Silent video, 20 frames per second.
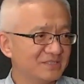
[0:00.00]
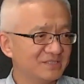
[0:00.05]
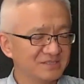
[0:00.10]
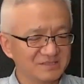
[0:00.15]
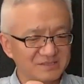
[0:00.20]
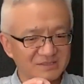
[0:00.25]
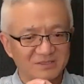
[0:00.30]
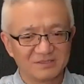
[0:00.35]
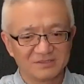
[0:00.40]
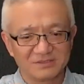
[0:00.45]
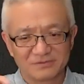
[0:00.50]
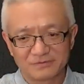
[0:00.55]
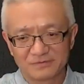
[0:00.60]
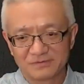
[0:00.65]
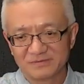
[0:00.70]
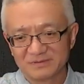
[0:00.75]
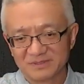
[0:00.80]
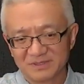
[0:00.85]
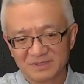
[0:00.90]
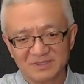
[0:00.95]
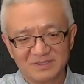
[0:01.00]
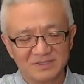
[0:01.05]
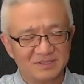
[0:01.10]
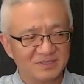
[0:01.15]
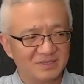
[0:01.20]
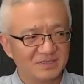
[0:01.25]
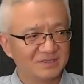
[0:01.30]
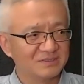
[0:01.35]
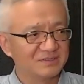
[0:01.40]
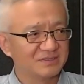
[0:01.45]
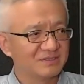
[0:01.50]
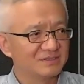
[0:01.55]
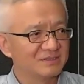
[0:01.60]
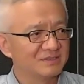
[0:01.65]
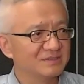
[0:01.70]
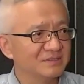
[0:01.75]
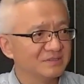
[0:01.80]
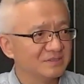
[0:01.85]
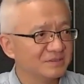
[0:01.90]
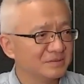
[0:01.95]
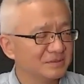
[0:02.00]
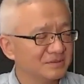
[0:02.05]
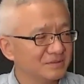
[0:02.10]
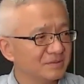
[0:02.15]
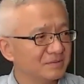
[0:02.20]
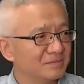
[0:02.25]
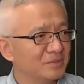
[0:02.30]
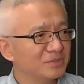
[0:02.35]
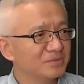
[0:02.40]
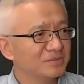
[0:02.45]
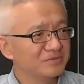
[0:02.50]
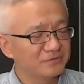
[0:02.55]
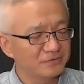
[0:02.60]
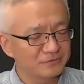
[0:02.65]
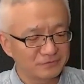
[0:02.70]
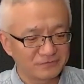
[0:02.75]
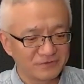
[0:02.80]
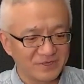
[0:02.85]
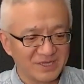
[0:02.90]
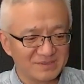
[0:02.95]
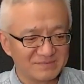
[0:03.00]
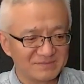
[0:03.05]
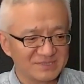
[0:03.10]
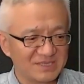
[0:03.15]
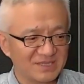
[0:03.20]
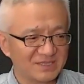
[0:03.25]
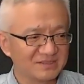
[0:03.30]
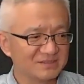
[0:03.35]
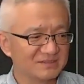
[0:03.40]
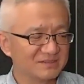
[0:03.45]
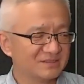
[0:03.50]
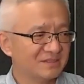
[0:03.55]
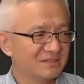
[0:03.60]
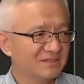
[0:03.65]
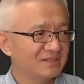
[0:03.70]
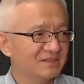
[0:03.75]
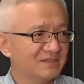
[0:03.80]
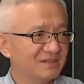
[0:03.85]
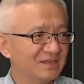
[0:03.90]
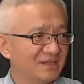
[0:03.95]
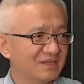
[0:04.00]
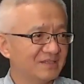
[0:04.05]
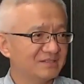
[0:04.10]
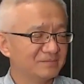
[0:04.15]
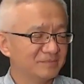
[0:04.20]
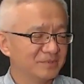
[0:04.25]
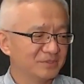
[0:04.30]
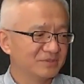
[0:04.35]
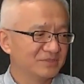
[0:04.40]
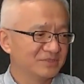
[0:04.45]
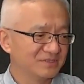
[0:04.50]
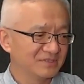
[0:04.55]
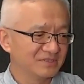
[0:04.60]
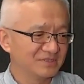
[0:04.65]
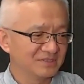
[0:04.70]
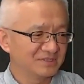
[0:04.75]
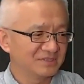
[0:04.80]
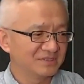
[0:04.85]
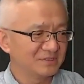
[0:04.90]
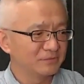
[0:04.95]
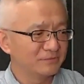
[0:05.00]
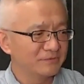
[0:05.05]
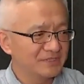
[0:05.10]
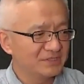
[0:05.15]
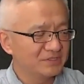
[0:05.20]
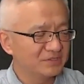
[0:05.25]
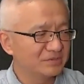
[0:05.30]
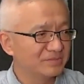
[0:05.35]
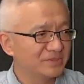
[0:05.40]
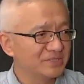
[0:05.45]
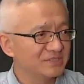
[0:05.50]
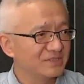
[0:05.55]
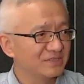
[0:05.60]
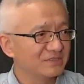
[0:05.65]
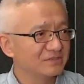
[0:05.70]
It's on multiple frames and build the video based on the